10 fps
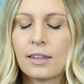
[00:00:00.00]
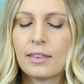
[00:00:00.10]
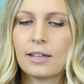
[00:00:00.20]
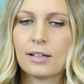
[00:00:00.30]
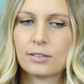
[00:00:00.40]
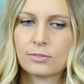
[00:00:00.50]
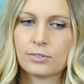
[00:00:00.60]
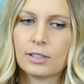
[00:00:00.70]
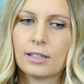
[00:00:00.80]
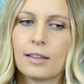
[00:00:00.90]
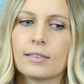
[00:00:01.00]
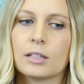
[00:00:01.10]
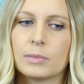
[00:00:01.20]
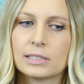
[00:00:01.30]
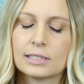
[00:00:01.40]
they have
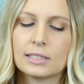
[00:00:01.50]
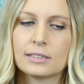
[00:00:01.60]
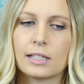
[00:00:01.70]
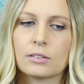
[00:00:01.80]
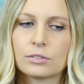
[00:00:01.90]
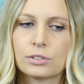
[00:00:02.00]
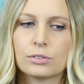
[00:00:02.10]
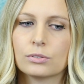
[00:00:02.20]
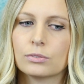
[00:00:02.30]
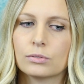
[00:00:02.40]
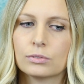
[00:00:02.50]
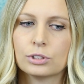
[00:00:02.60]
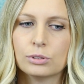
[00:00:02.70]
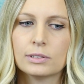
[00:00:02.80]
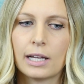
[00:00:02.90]
limited it down to
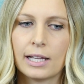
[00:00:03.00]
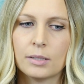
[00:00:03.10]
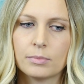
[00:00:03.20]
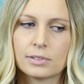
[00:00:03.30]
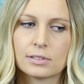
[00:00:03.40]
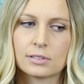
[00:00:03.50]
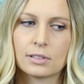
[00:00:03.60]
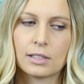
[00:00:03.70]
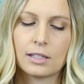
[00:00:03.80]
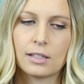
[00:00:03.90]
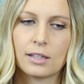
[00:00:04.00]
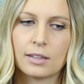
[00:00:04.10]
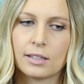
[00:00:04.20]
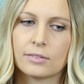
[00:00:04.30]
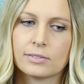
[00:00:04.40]
two types
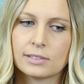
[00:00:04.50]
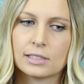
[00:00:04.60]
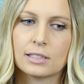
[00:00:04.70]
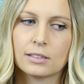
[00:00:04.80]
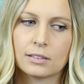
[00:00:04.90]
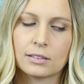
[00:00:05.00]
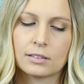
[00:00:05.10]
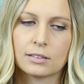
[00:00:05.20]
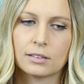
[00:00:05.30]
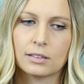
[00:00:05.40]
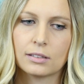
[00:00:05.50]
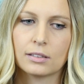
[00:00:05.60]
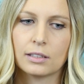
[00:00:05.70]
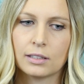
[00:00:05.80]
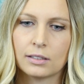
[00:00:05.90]
that if seen
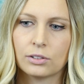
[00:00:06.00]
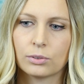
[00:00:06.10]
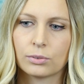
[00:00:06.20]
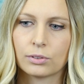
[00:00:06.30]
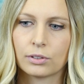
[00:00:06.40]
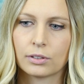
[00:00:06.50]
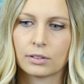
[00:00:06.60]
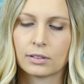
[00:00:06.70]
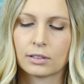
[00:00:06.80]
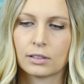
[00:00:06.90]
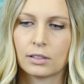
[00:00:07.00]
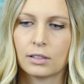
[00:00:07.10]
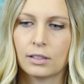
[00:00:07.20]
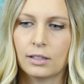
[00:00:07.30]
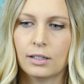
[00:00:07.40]
in your,
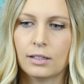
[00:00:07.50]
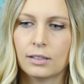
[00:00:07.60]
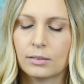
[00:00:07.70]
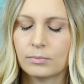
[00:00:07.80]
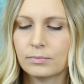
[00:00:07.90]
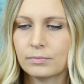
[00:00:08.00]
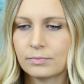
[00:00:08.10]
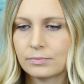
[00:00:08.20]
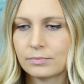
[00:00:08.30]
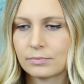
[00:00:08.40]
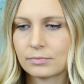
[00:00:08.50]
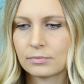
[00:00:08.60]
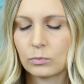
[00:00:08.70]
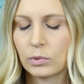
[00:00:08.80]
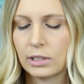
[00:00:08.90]
um,
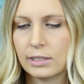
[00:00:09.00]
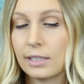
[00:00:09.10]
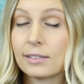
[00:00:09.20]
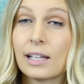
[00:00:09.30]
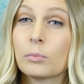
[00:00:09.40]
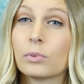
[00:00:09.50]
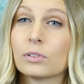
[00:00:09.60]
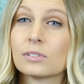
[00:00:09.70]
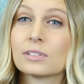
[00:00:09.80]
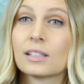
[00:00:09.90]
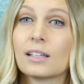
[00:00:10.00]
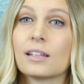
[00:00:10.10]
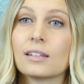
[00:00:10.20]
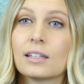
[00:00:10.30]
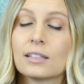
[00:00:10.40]
when they take samples,
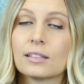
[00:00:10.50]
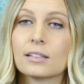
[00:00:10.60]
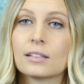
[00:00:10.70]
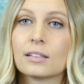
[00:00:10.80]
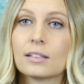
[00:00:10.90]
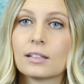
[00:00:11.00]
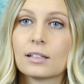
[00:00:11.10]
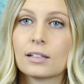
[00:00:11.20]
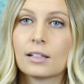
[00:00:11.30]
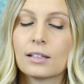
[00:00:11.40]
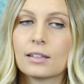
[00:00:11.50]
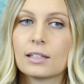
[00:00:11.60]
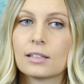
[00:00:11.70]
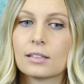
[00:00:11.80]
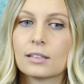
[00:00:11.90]
they can, they
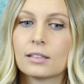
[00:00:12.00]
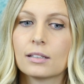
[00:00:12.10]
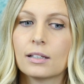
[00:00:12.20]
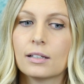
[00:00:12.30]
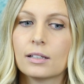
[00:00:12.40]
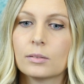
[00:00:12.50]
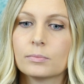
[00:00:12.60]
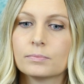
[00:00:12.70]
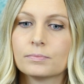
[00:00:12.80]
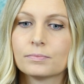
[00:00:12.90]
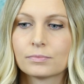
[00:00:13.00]
can um,